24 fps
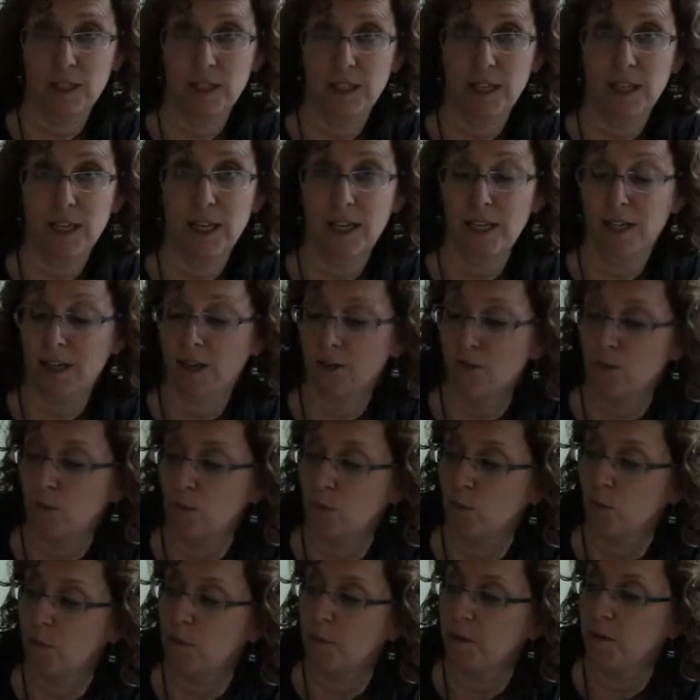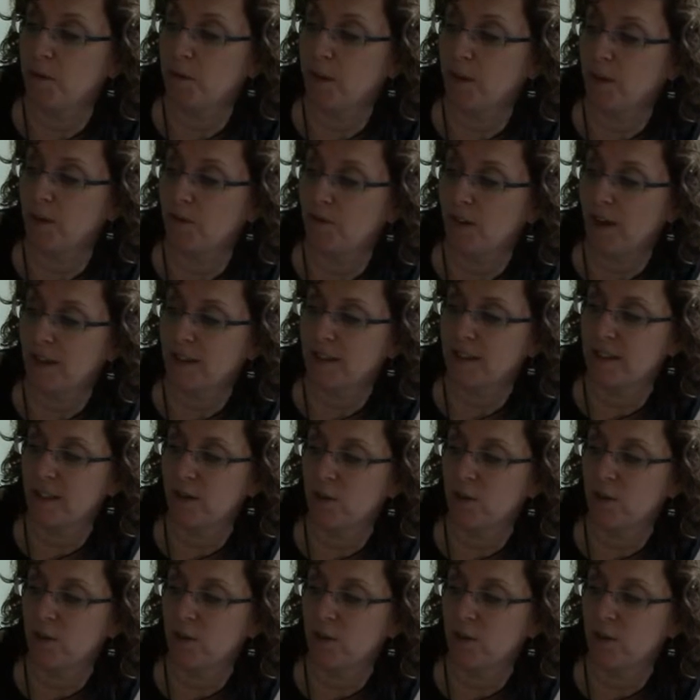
the 800, will be very fast.